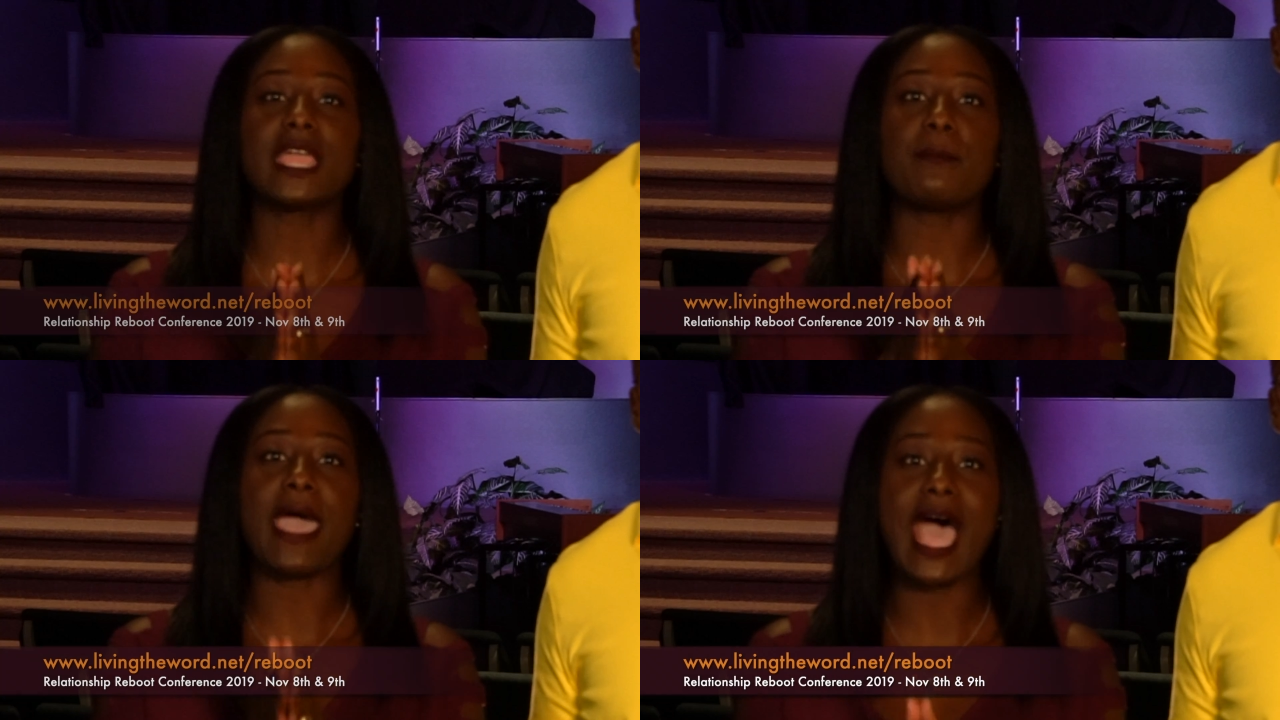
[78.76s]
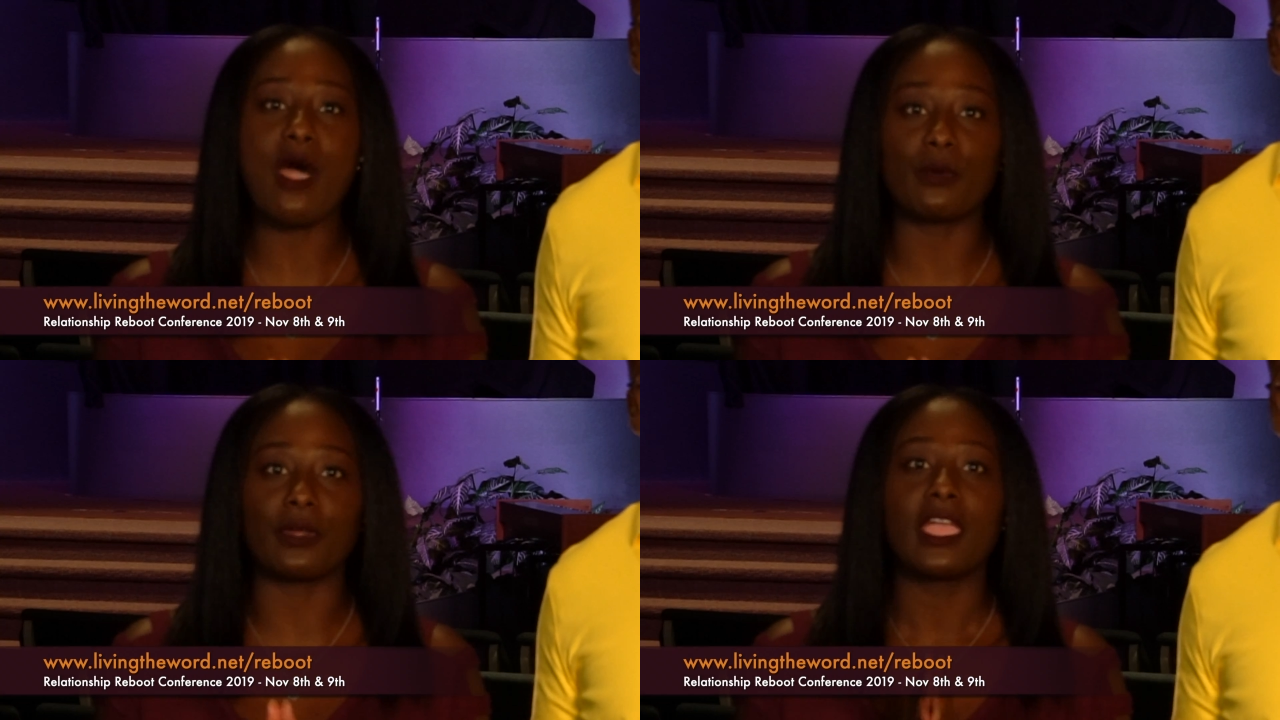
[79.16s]

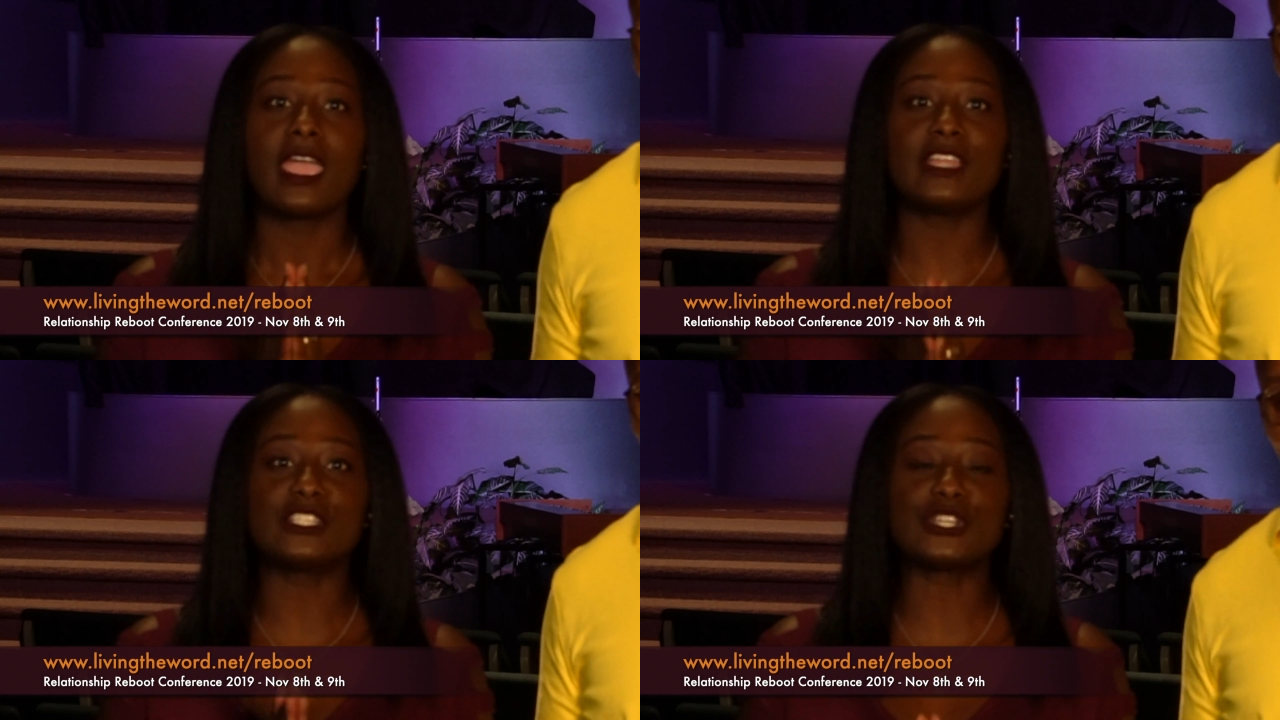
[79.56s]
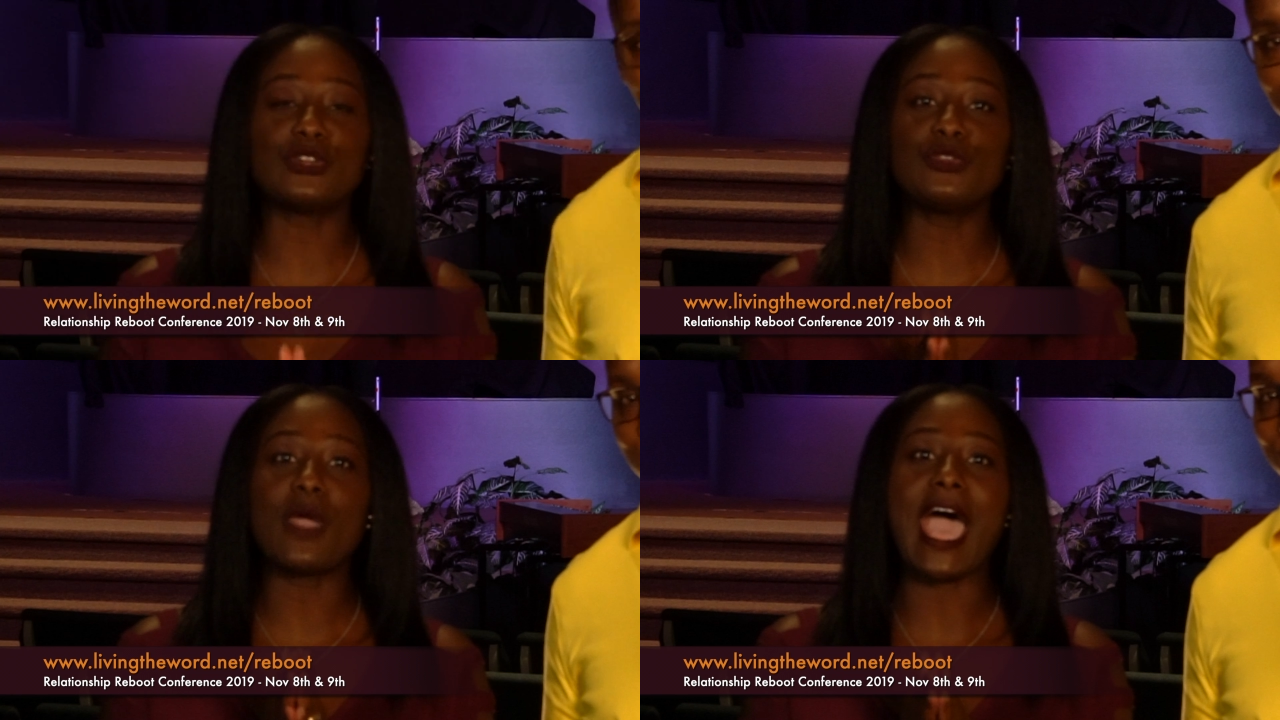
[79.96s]
empower and show
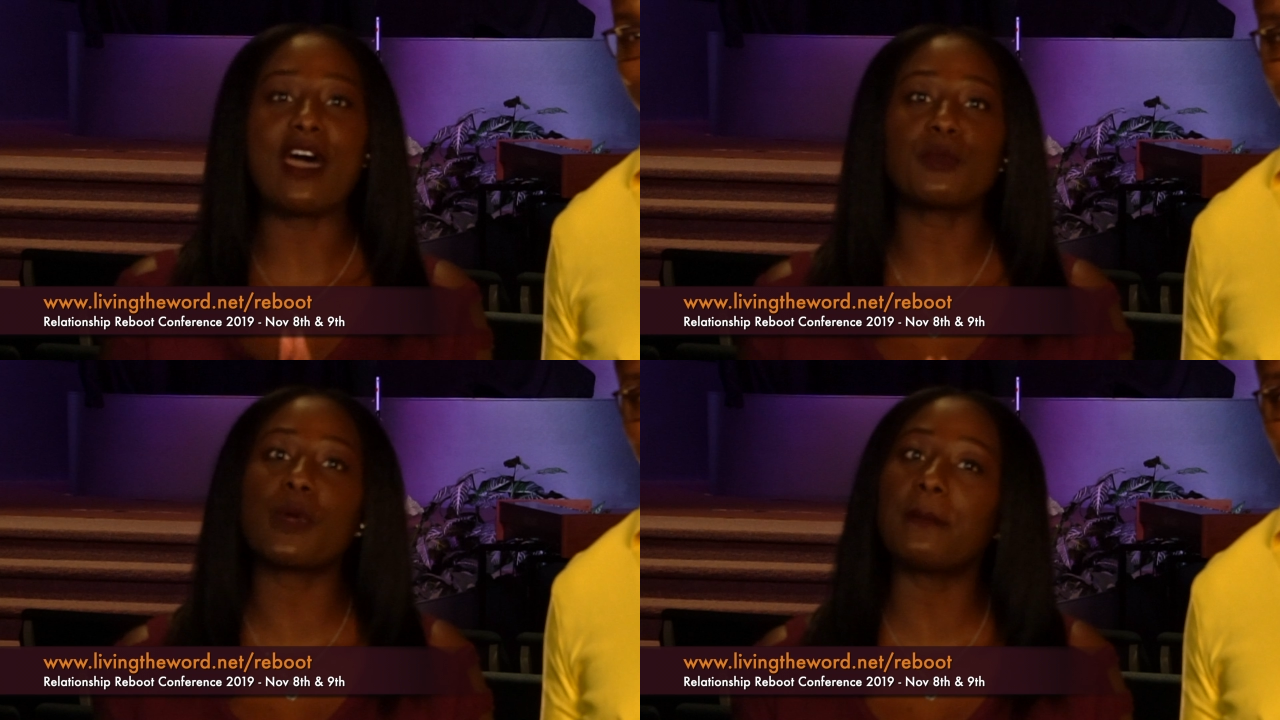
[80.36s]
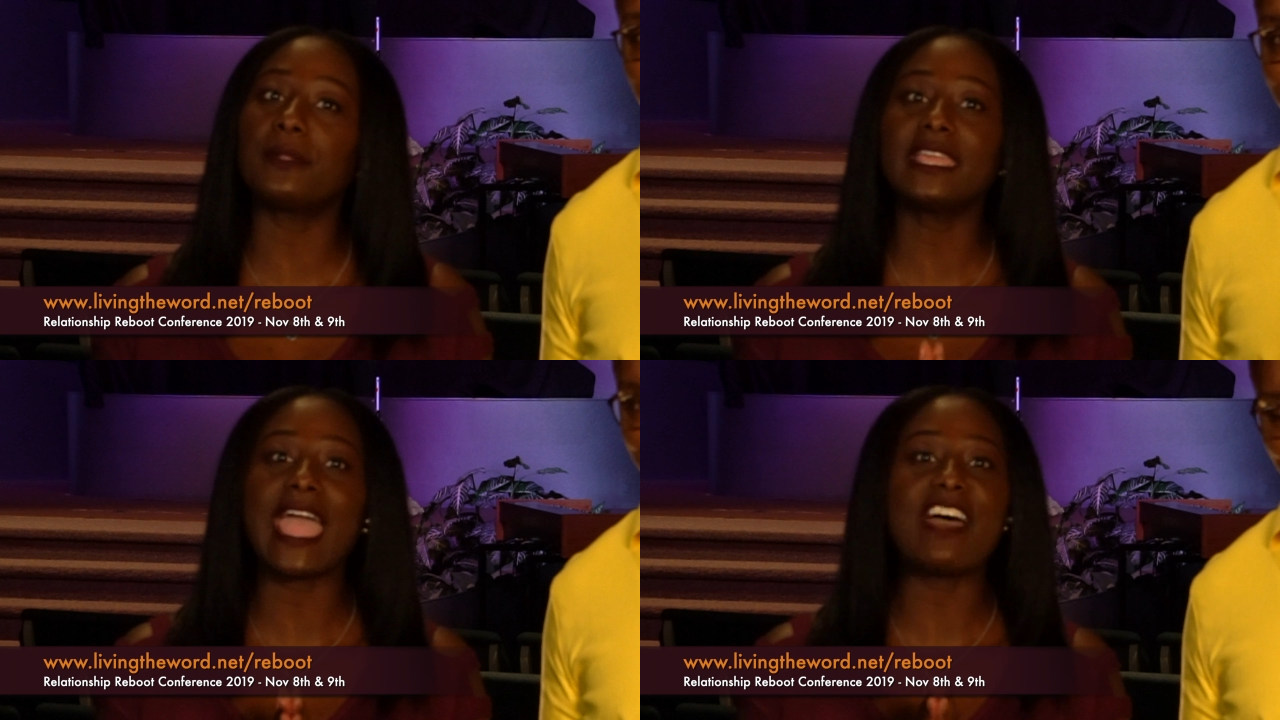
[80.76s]
you how to
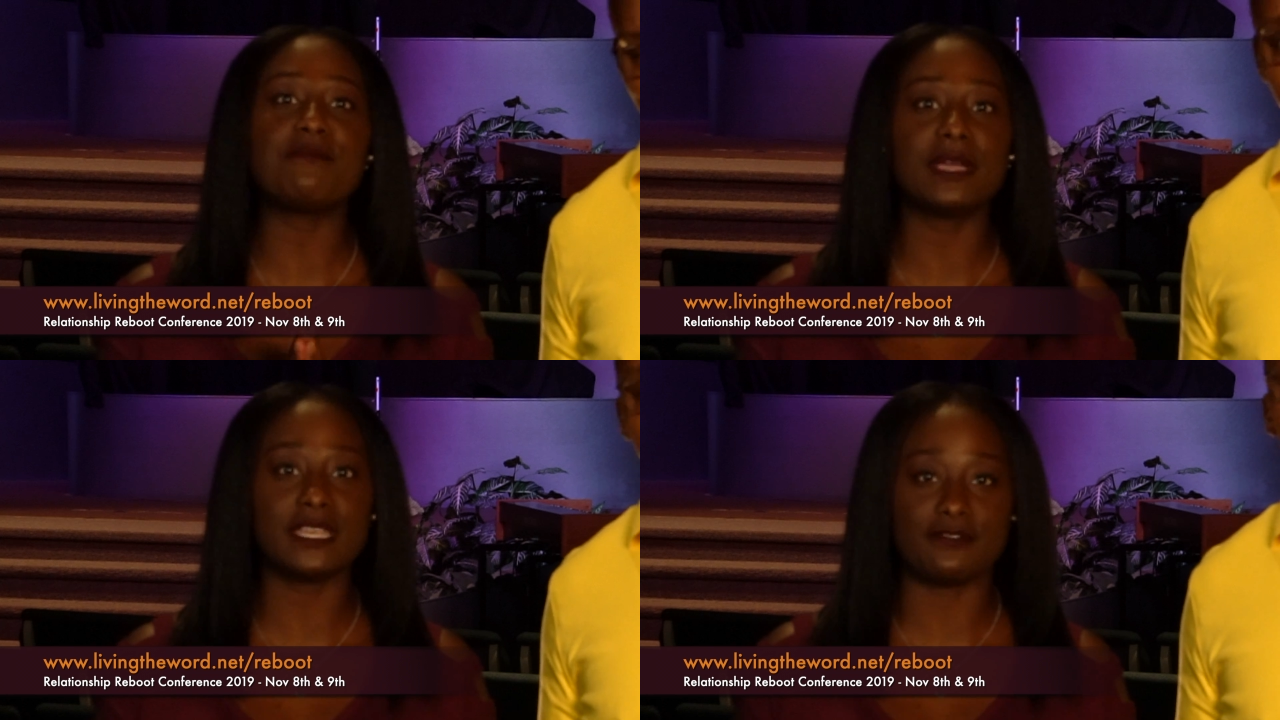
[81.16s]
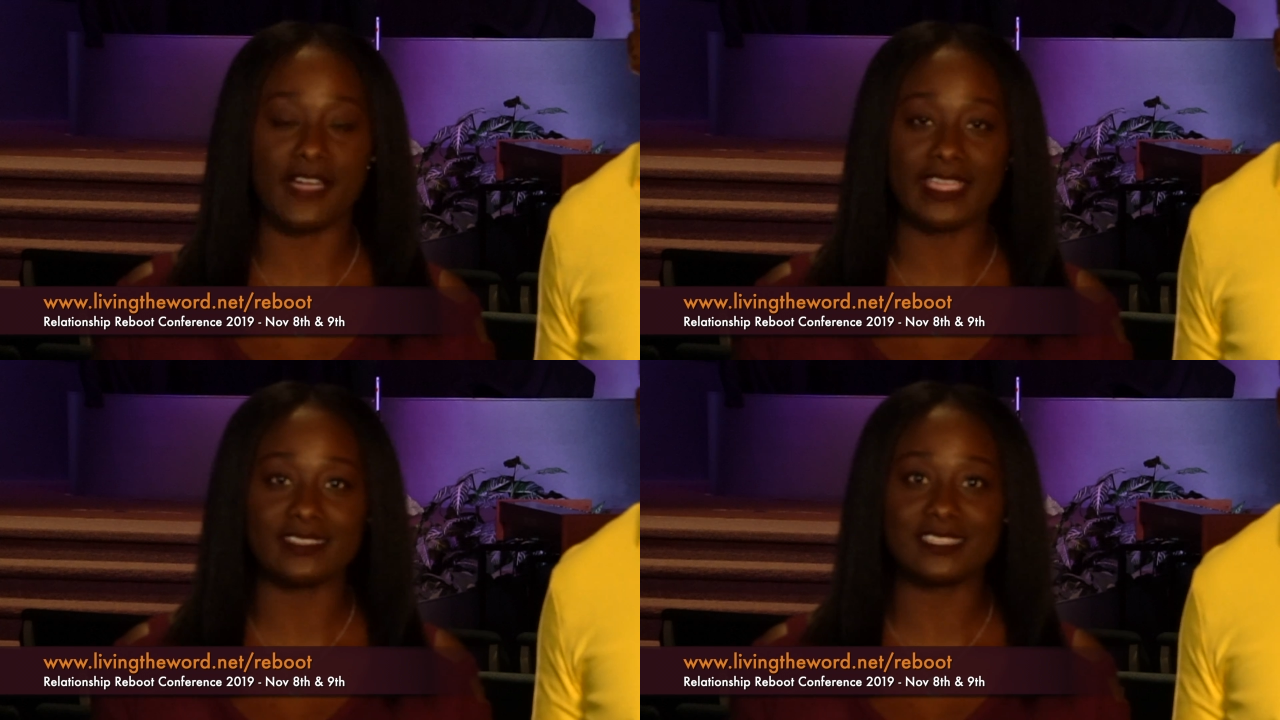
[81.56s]
properly have money
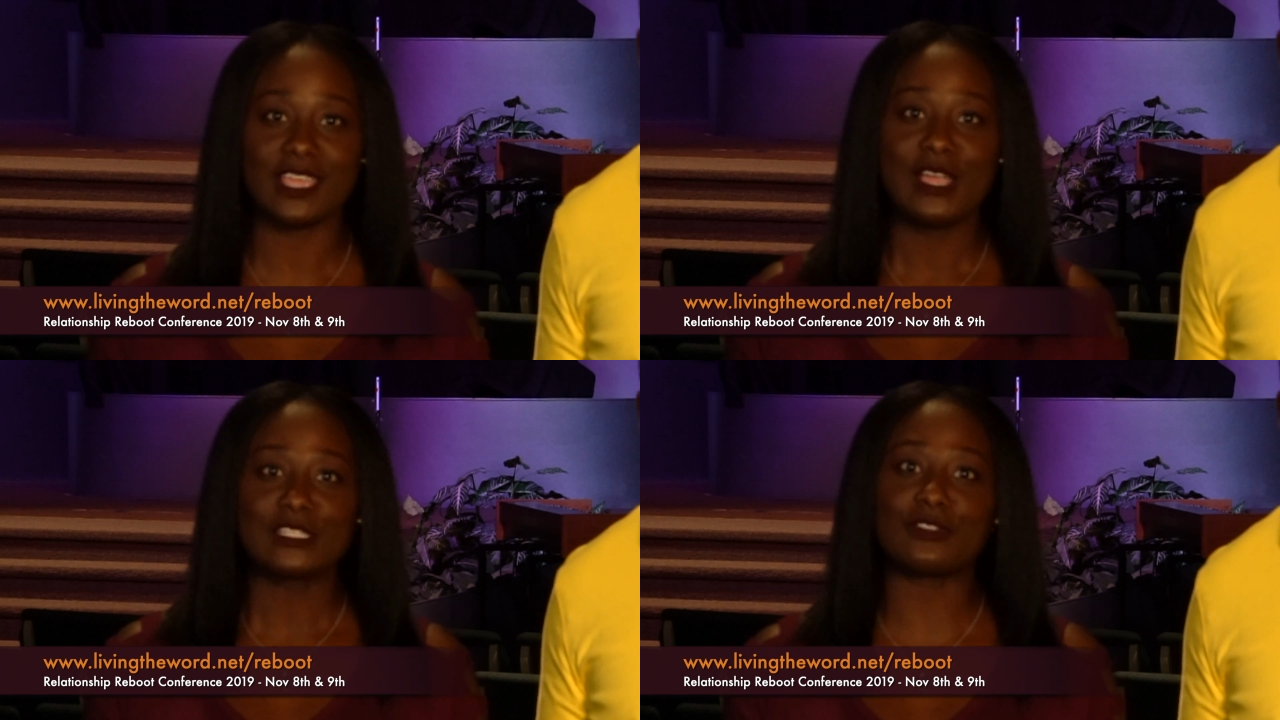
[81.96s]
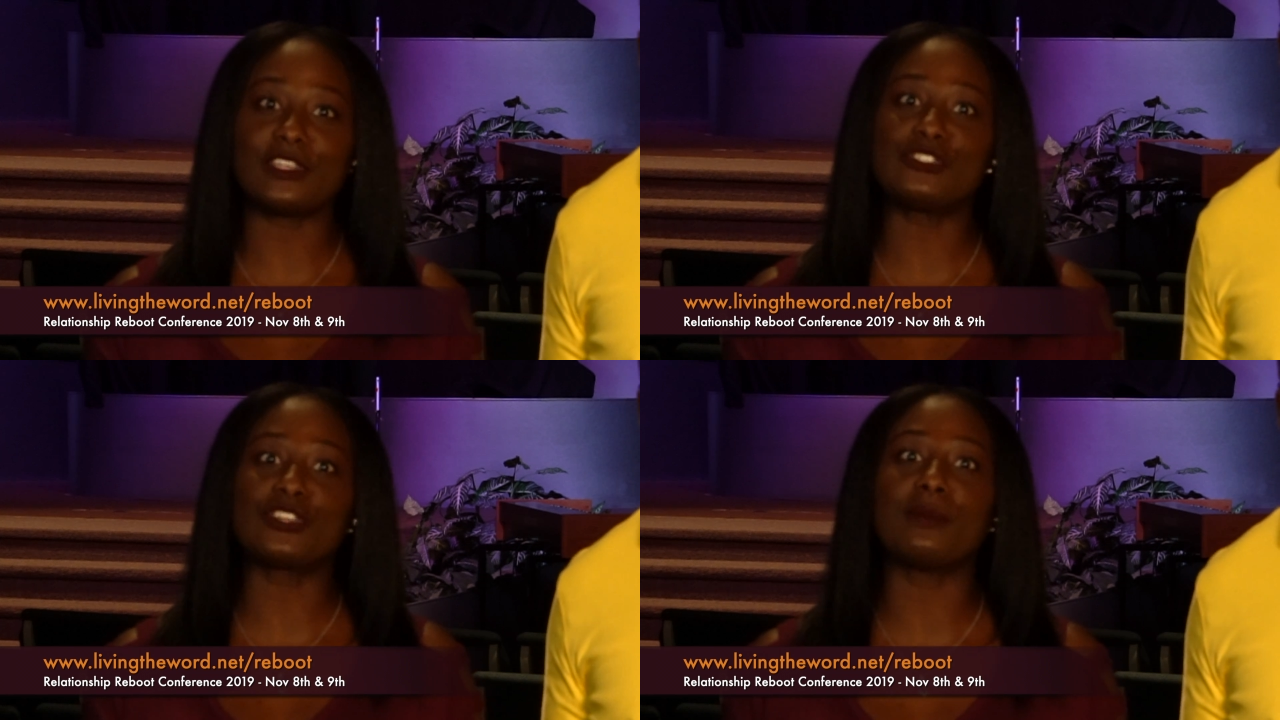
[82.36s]
fights so
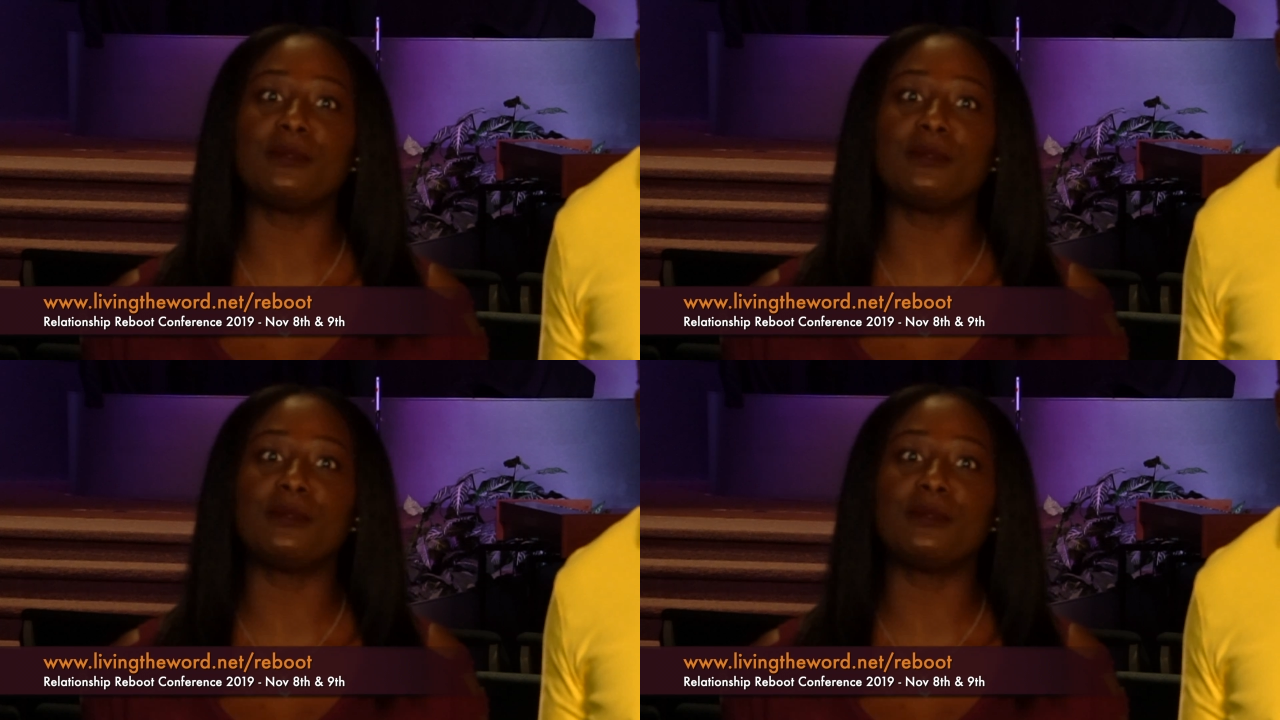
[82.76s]
that you can